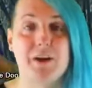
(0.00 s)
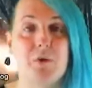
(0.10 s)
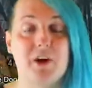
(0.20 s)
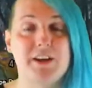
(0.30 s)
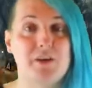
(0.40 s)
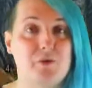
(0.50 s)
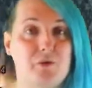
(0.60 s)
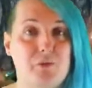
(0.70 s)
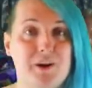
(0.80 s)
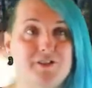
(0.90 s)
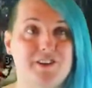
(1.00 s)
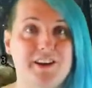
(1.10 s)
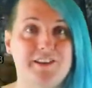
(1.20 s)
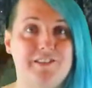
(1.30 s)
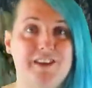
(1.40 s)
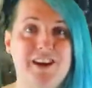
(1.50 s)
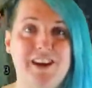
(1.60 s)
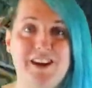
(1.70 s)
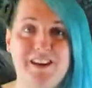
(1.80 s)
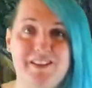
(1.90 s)
it working on your Switch is
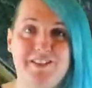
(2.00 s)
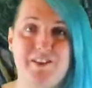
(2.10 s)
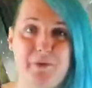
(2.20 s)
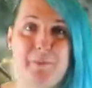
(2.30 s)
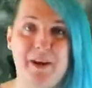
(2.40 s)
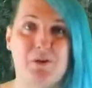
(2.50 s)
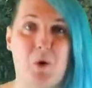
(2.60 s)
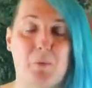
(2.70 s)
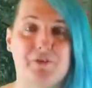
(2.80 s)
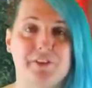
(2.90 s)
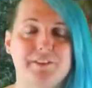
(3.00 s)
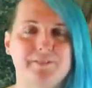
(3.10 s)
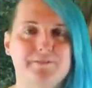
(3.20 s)
still the better option.